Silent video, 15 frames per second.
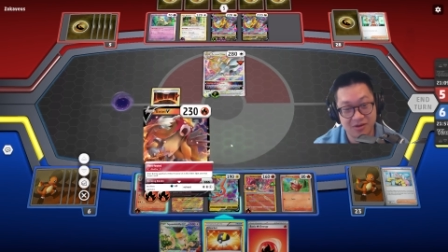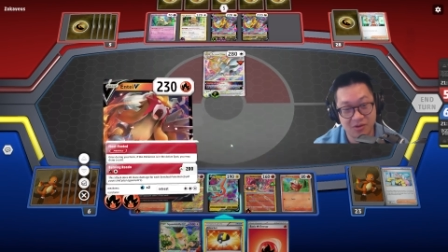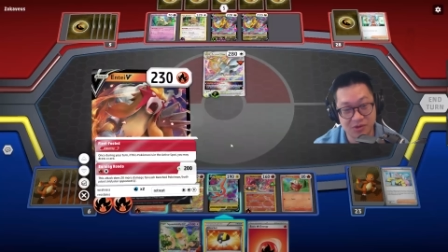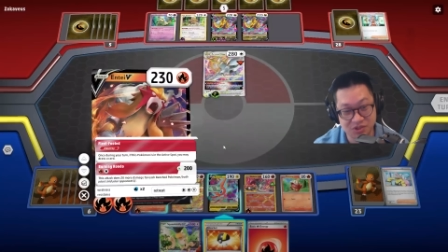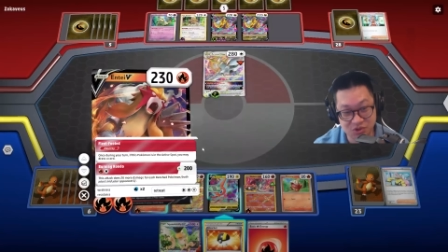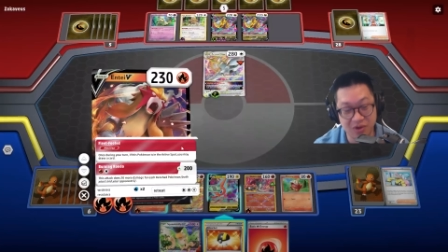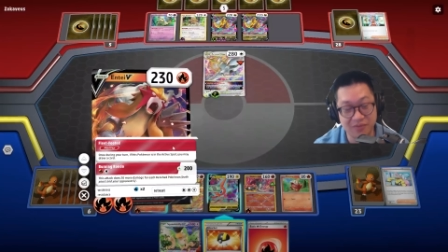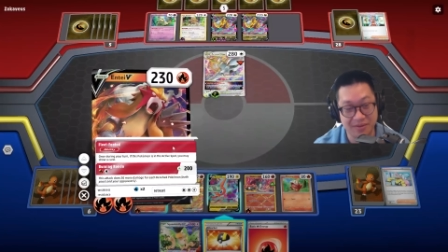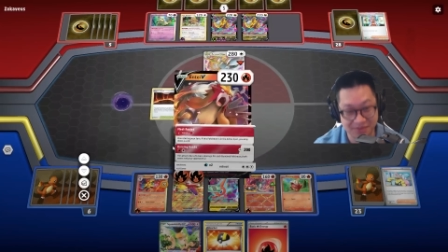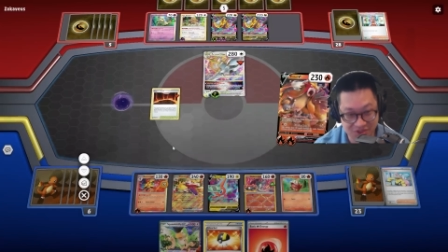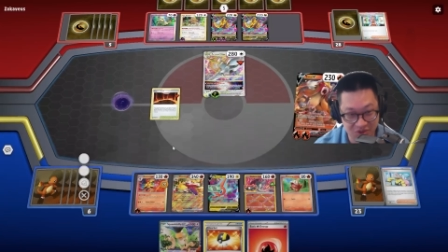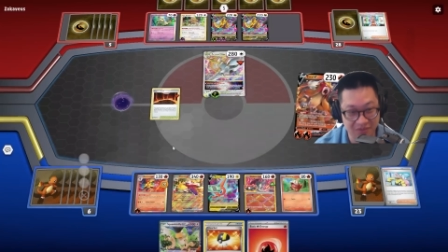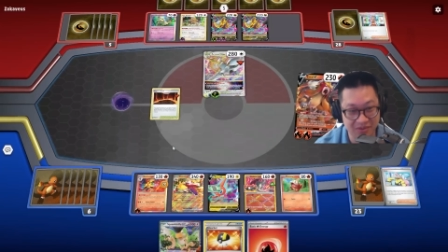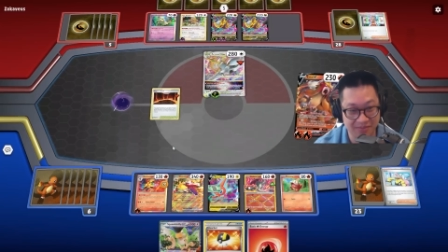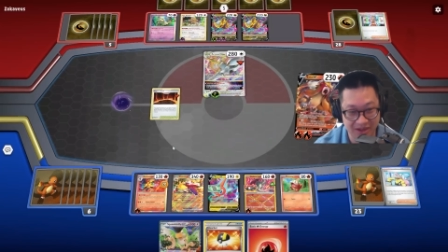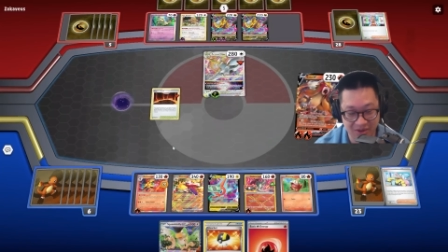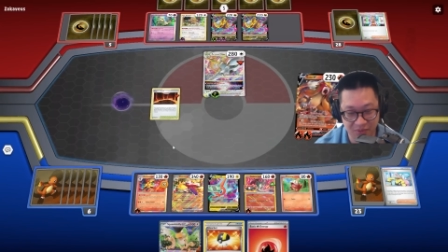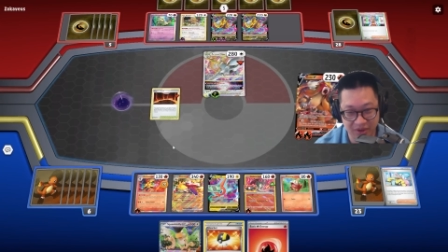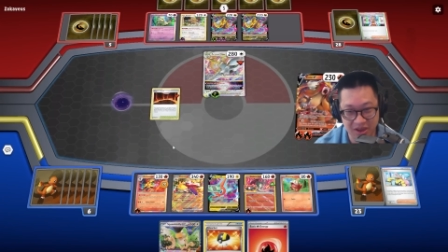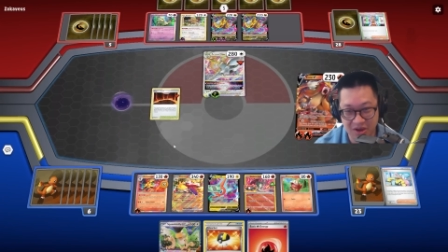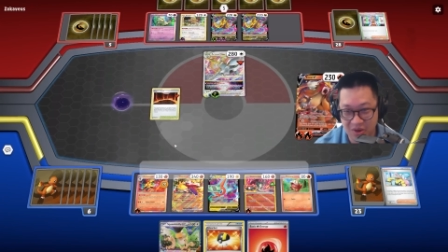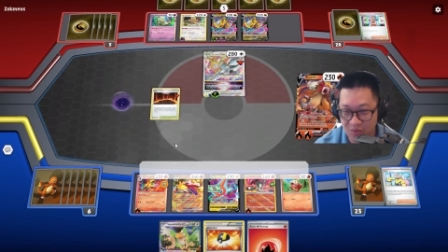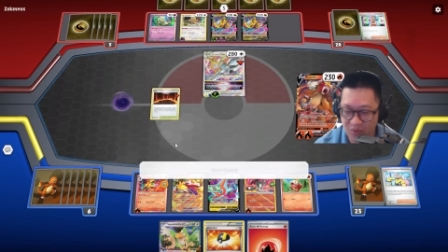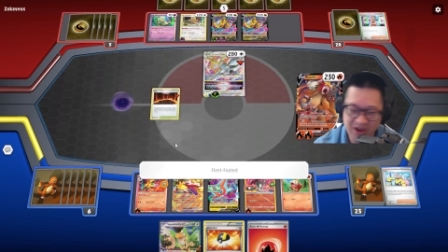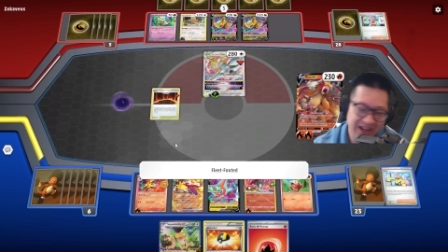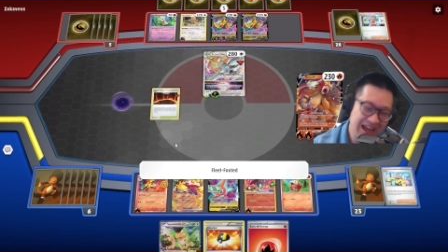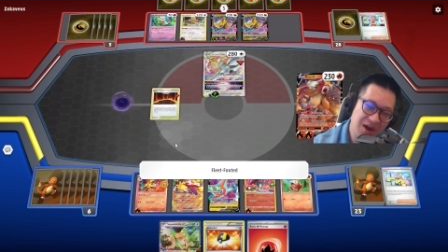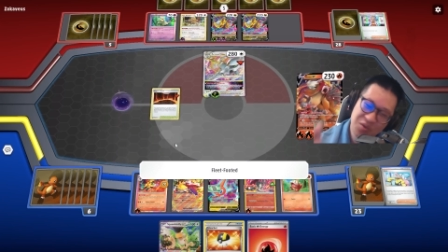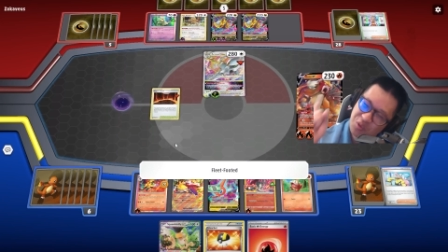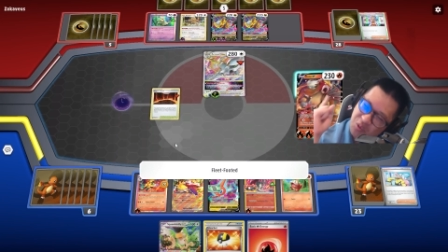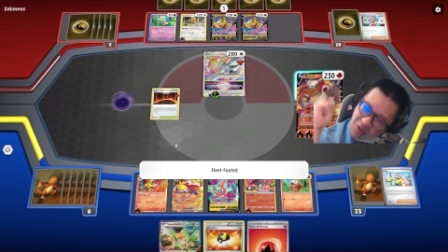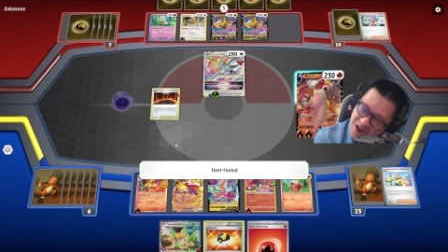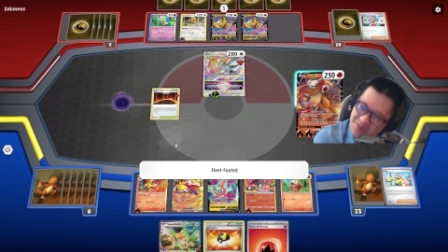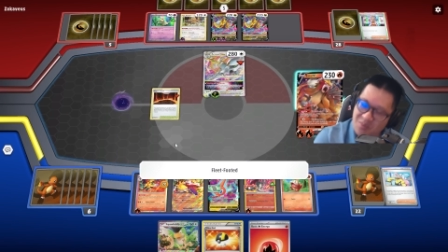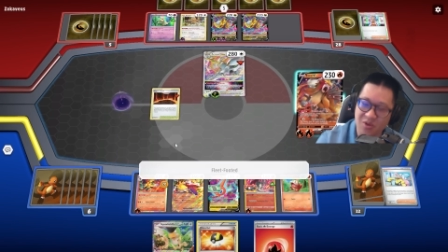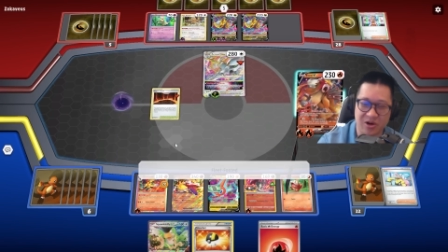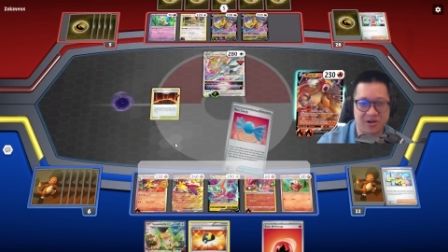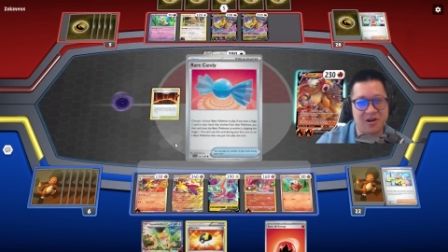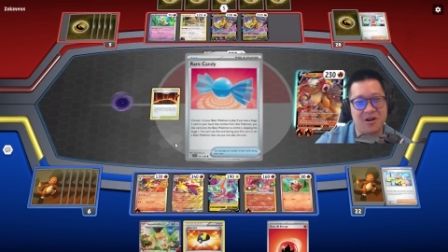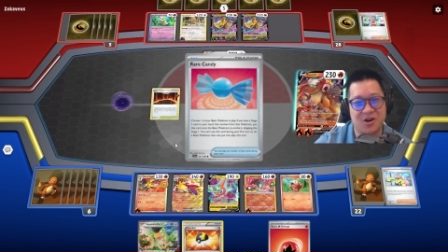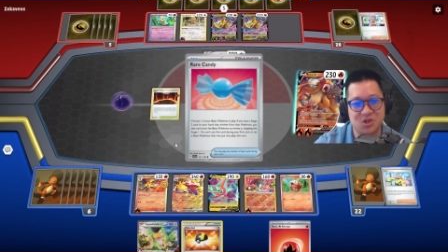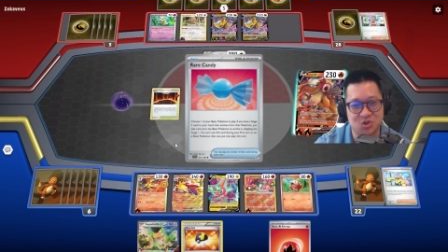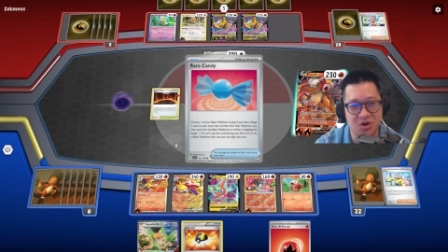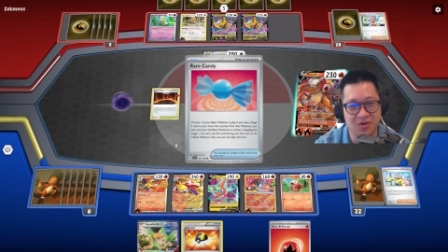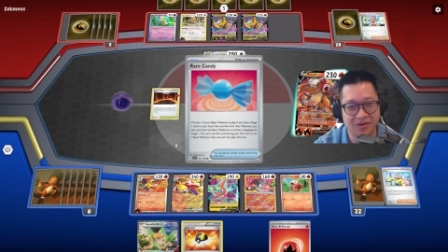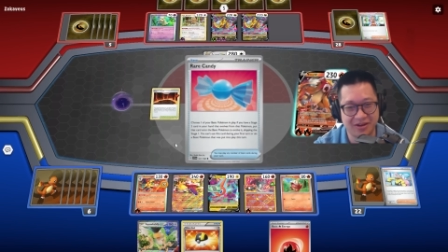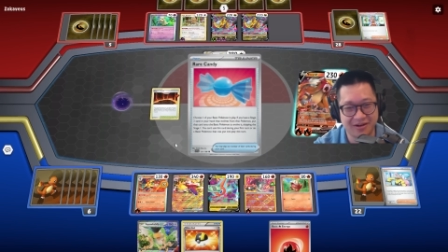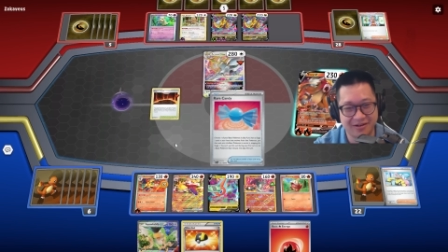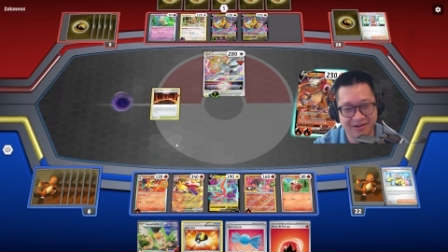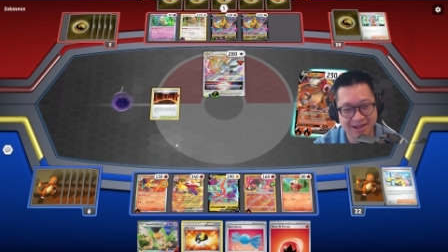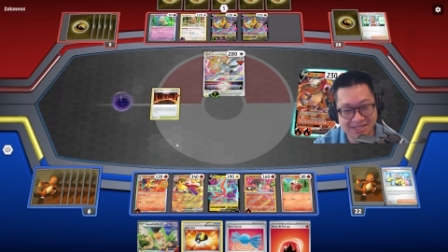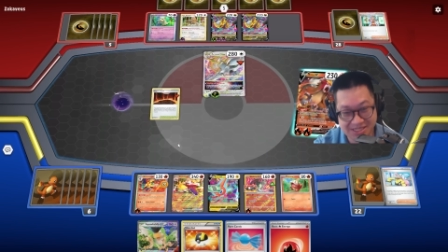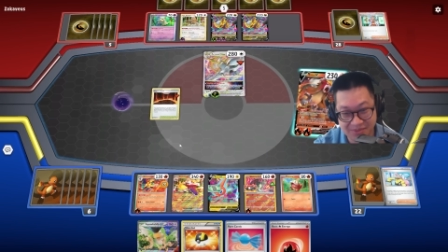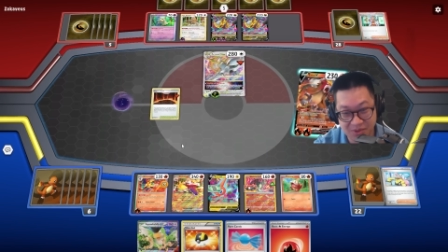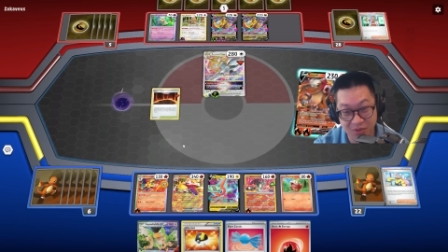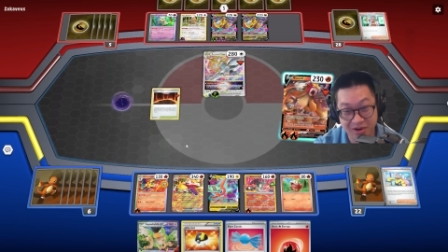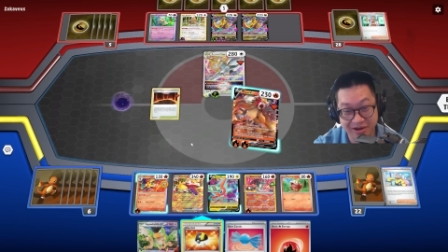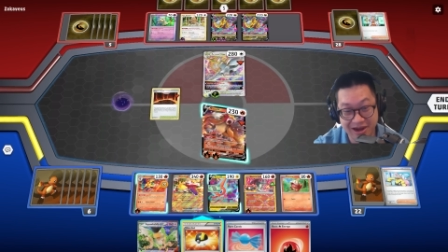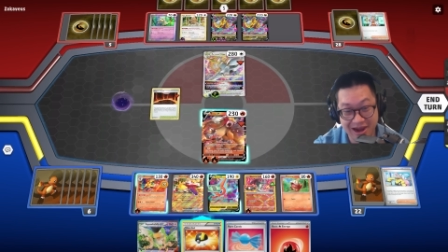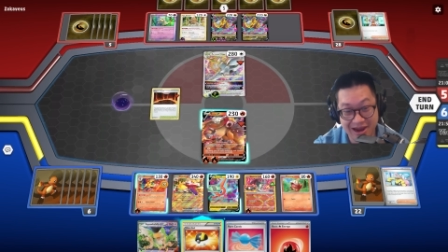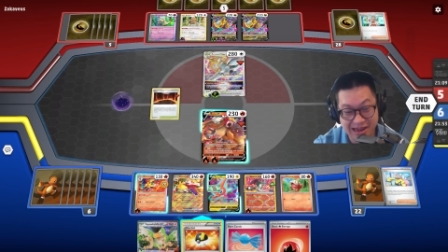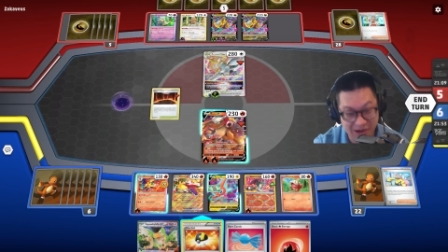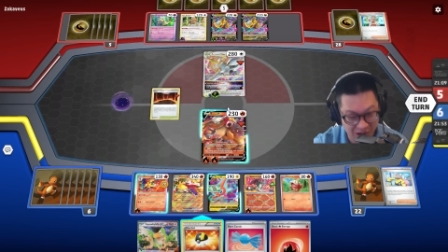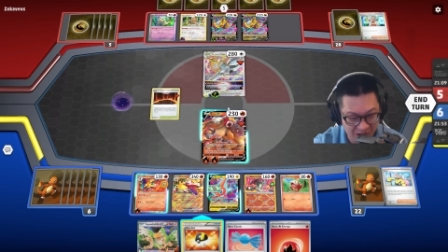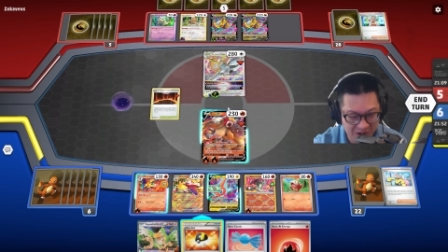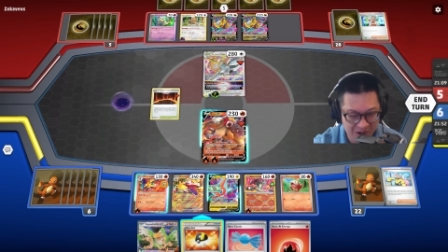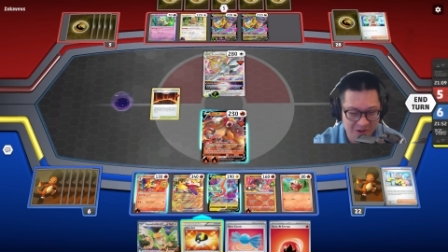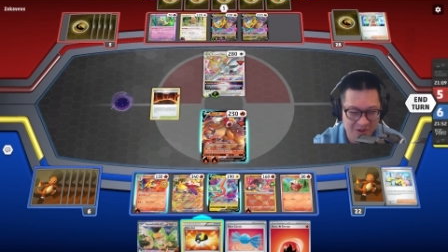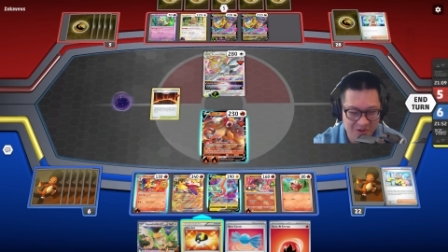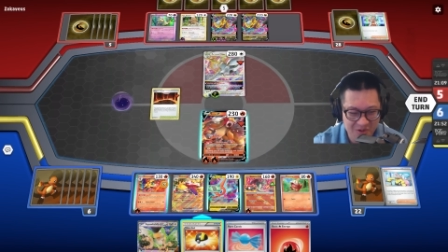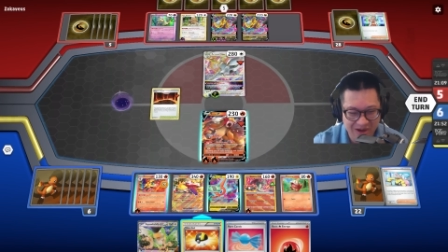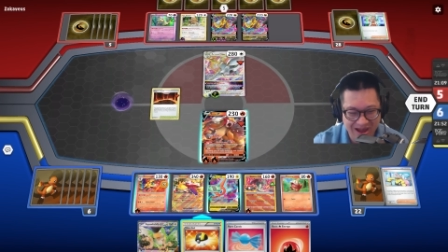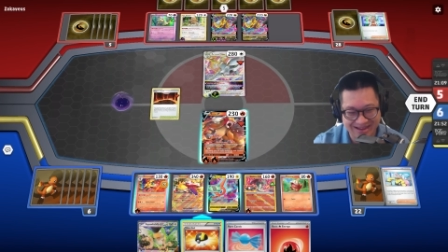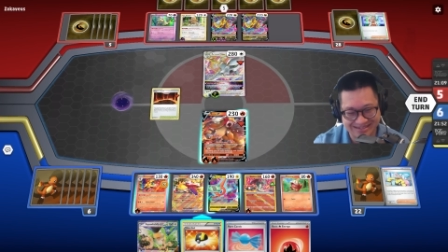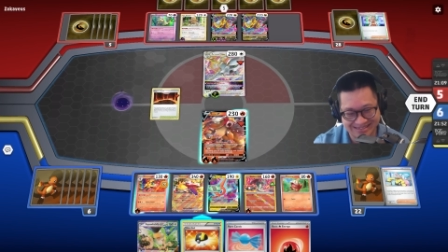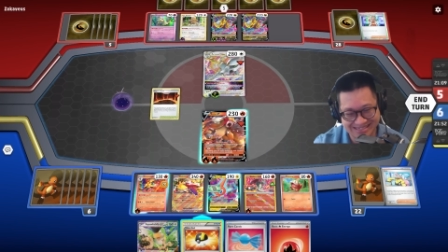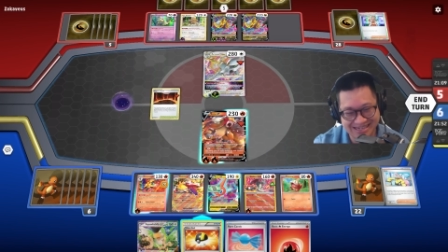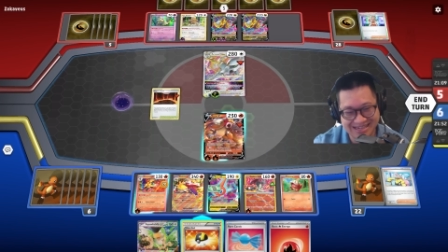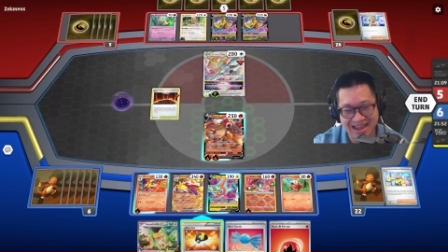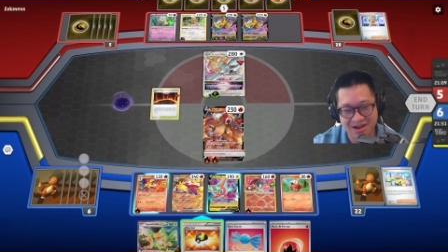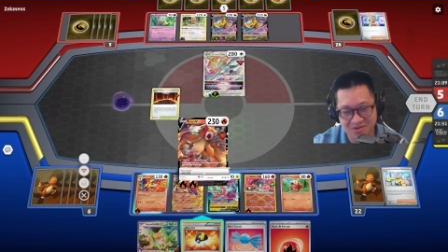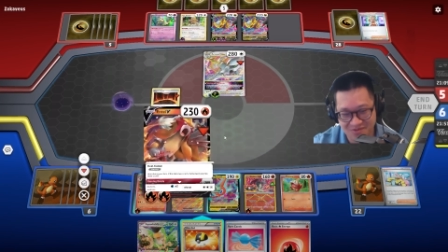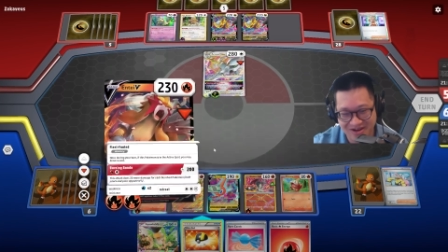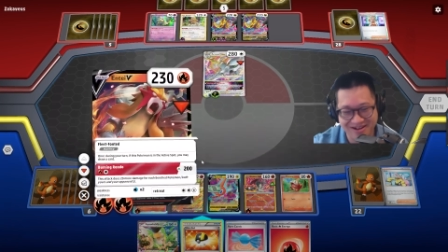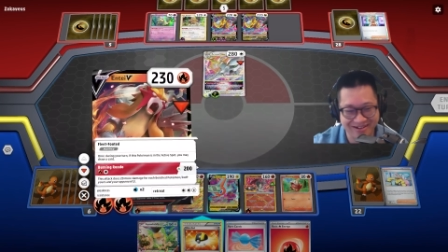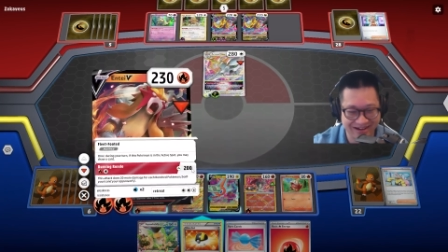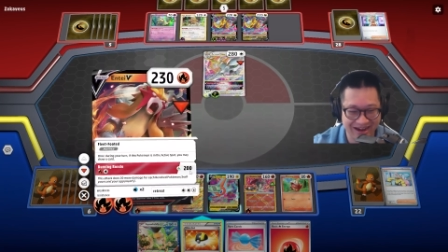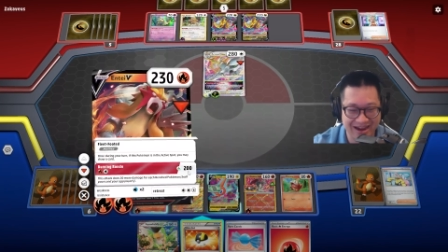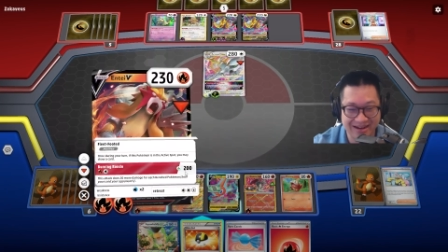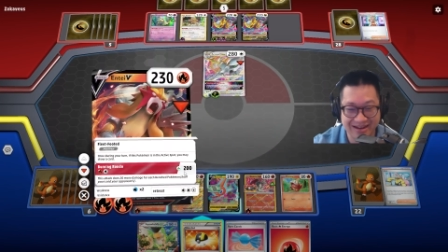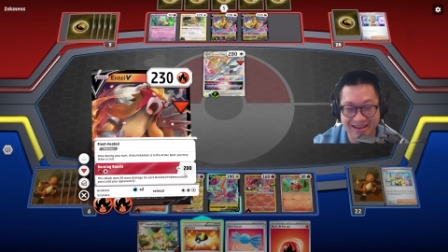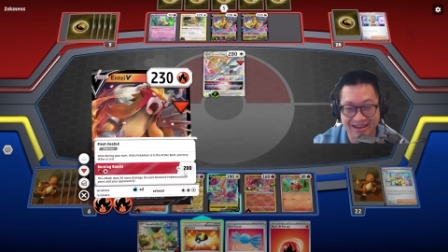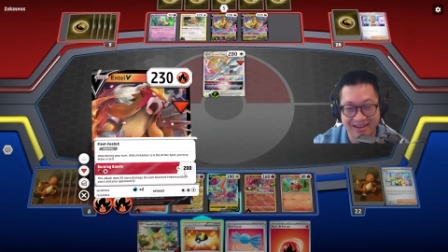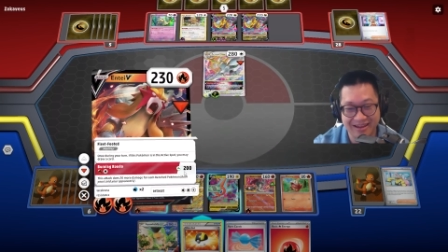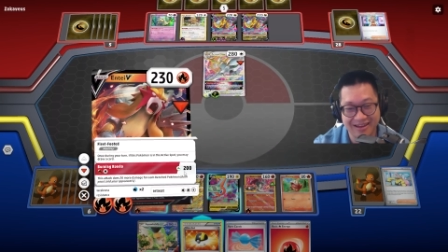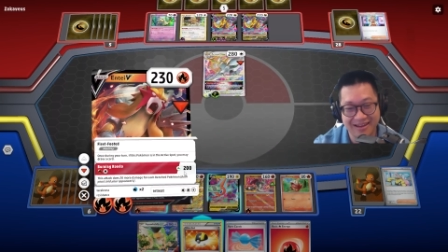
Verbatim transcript: Or two of them, two of them, there we go. We got one more card draw here. It's gonna be Rare Candy. Oh, I see that, Rare Candy.